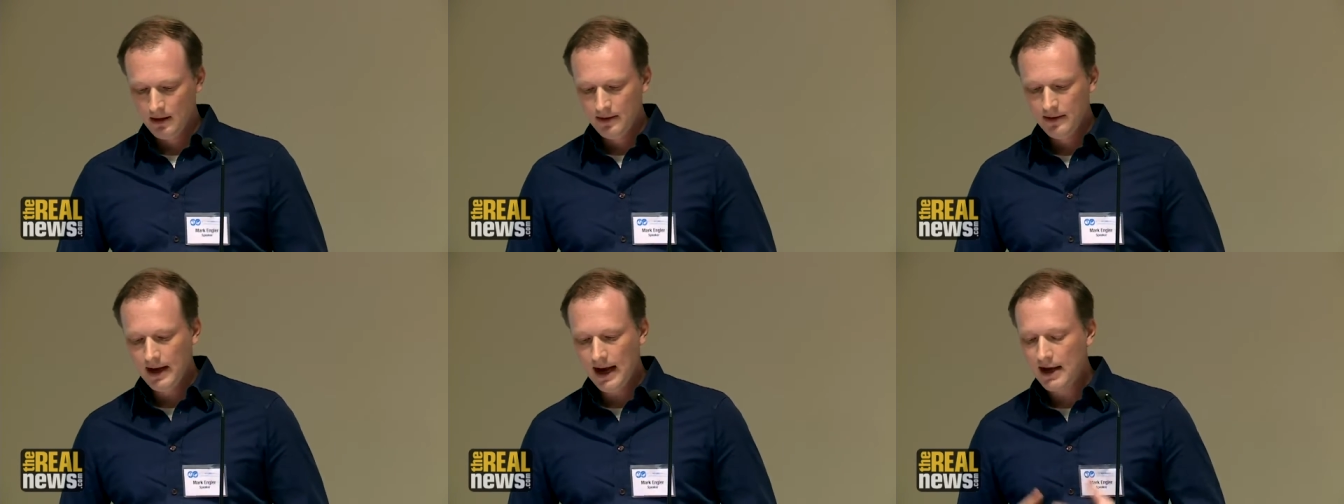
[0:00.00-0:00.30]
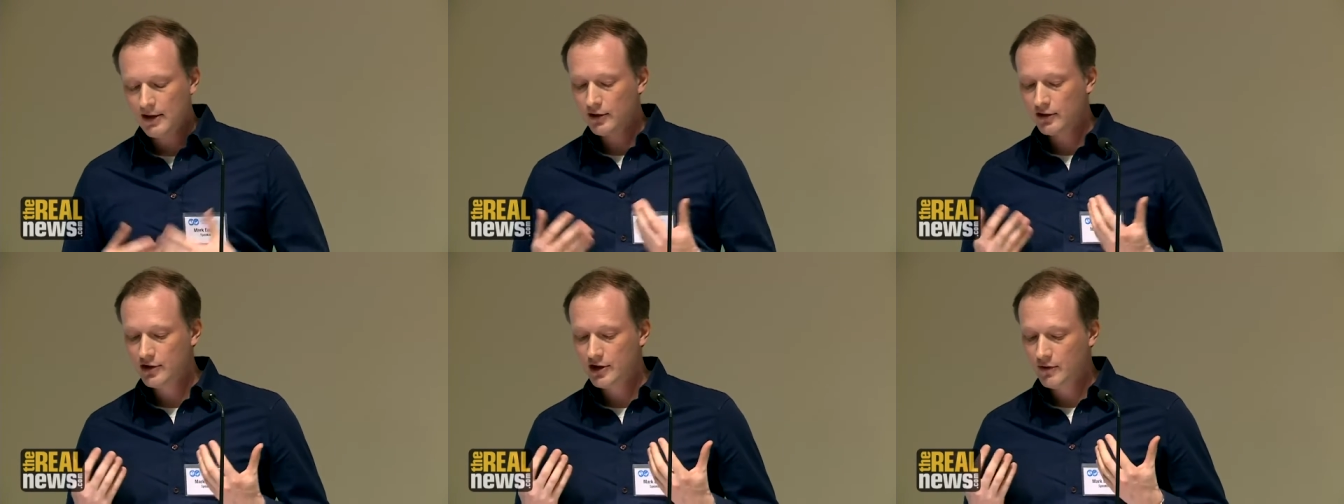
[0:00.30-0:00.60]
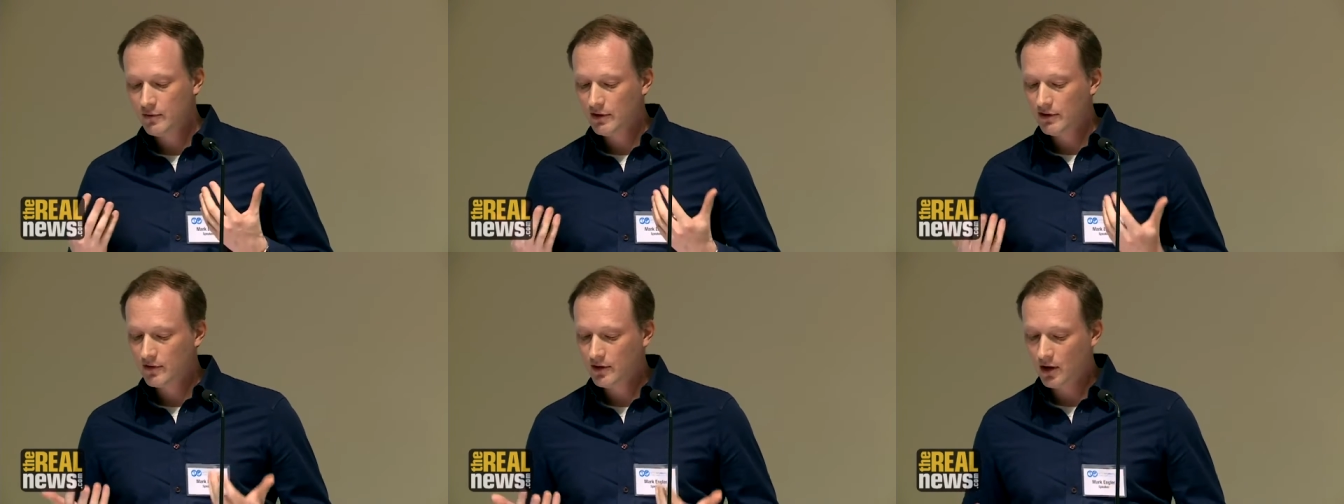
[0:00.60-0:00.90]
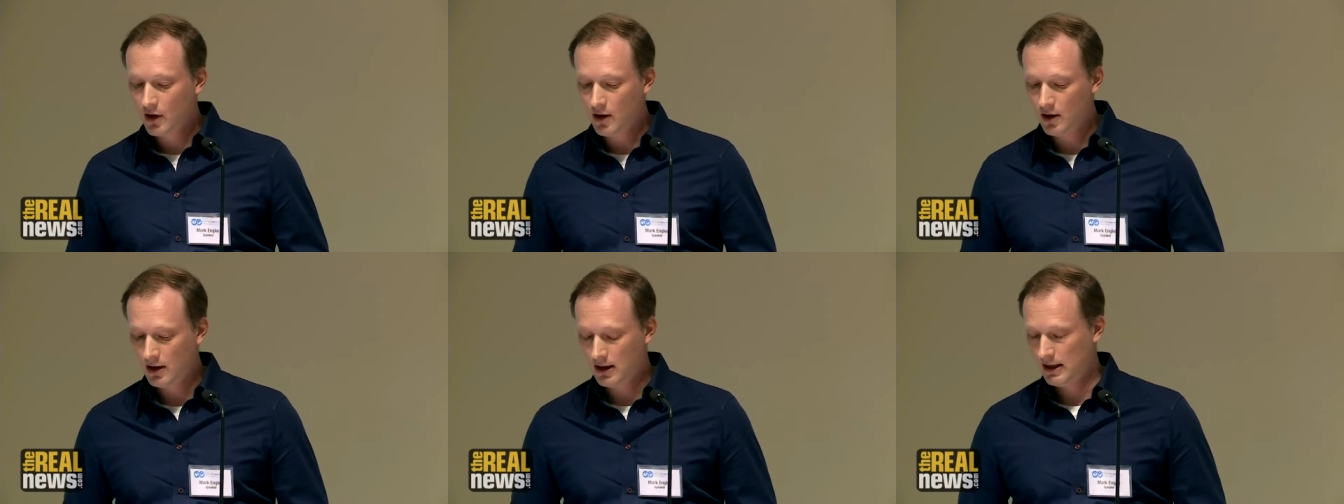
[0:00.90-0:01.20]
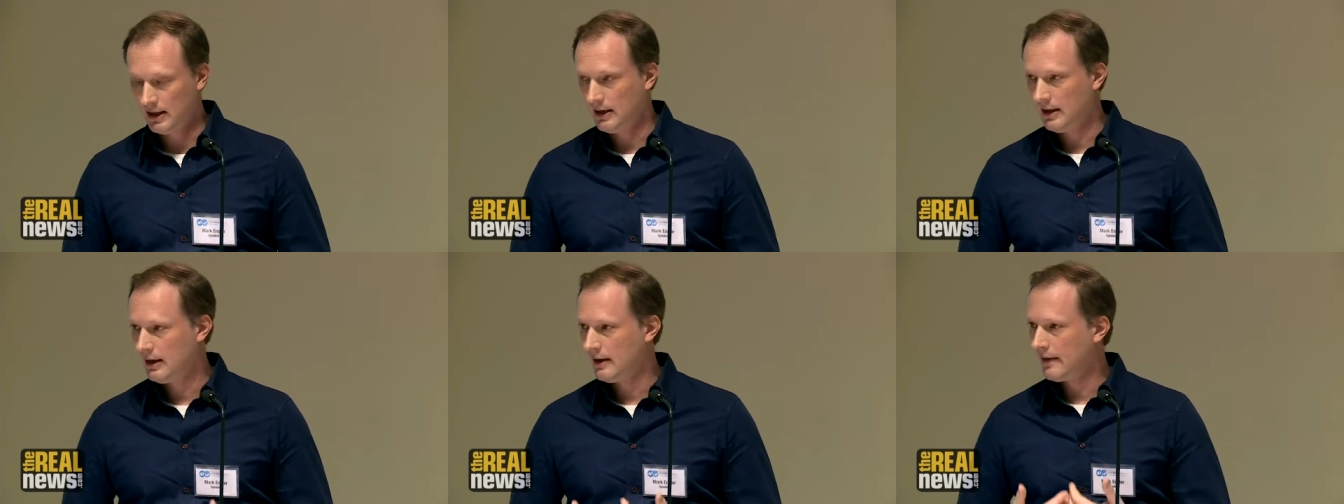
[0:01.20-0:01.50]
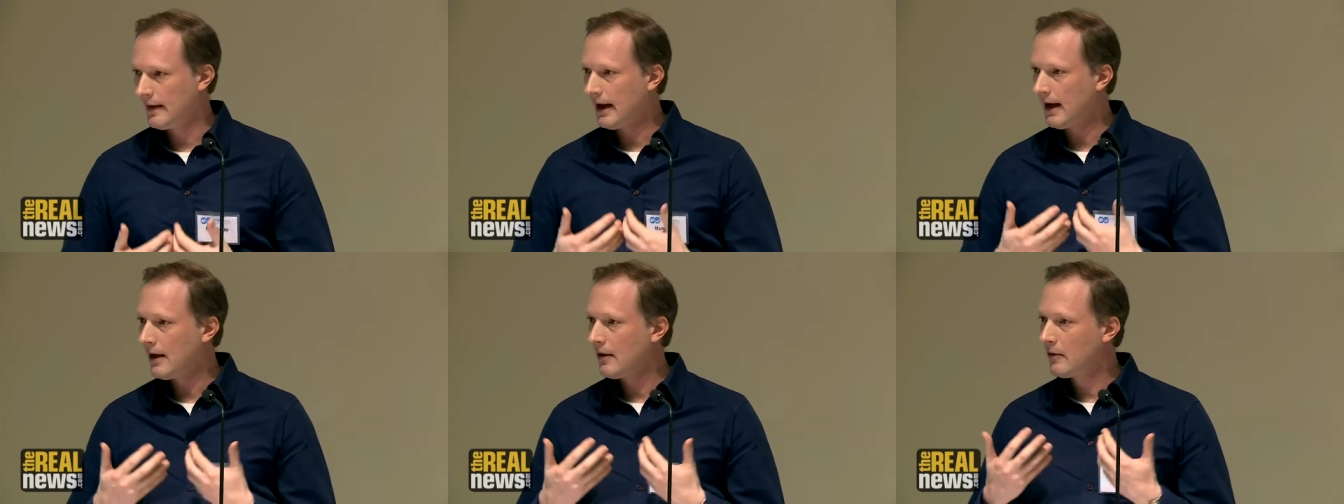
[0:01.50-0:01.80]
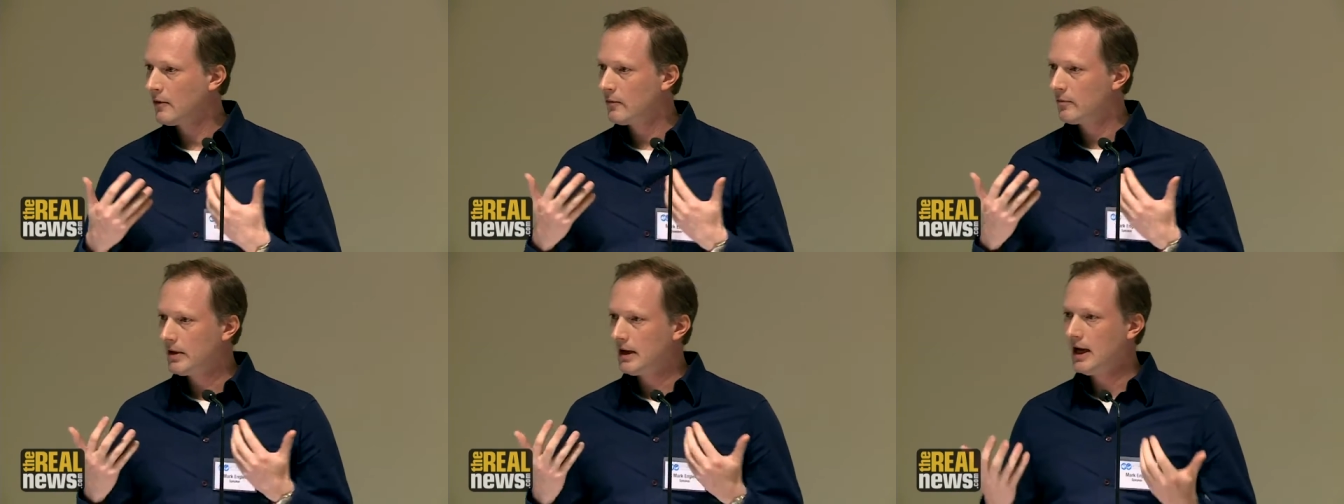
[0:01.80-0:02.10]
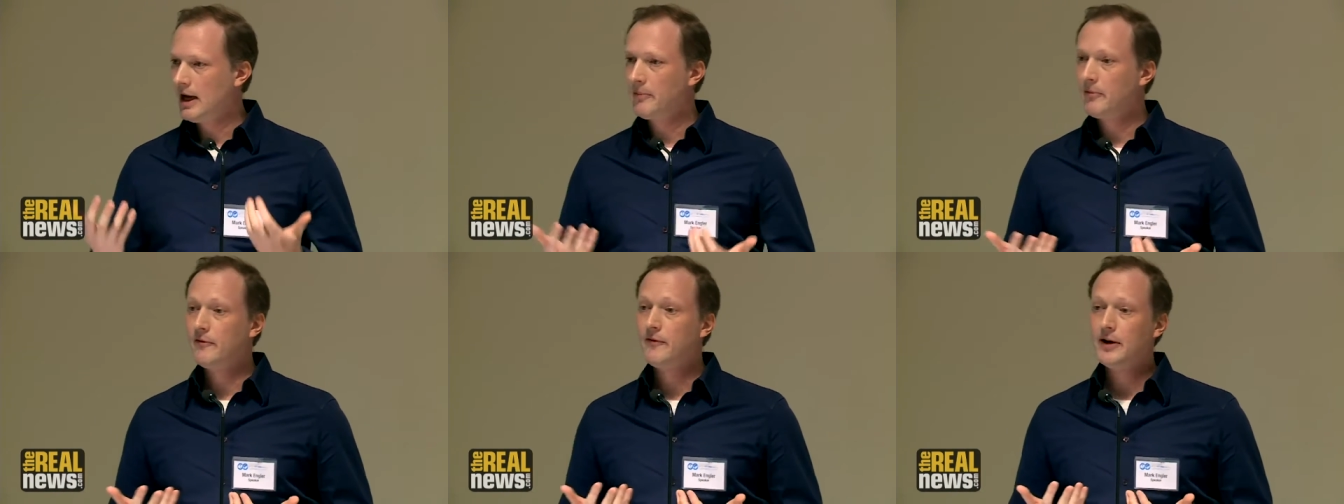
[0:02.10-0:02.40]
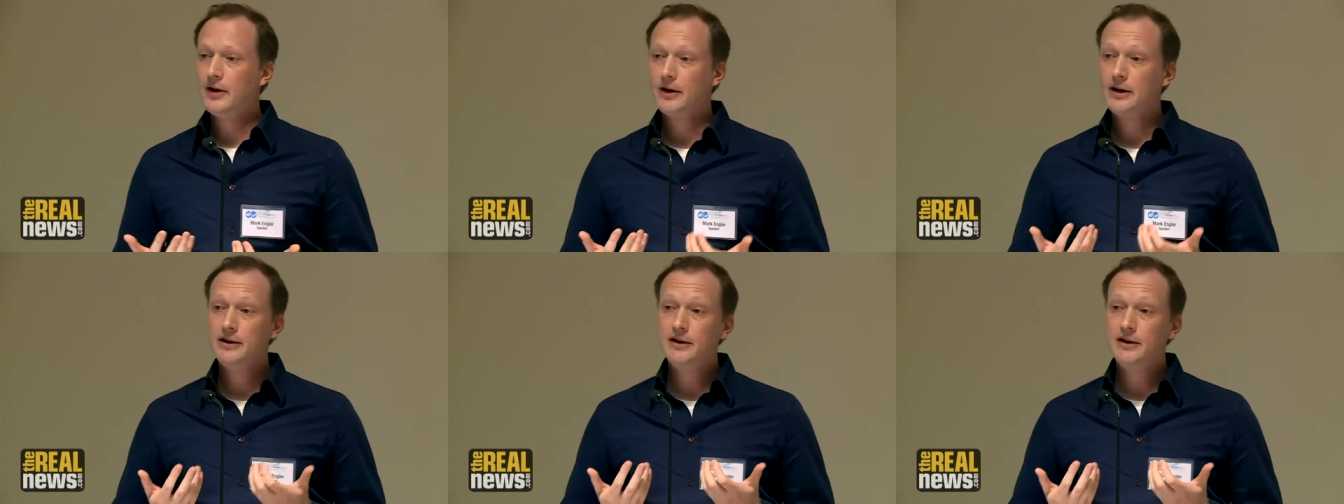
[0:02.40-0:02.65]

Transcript: The energy was gone, and that became a very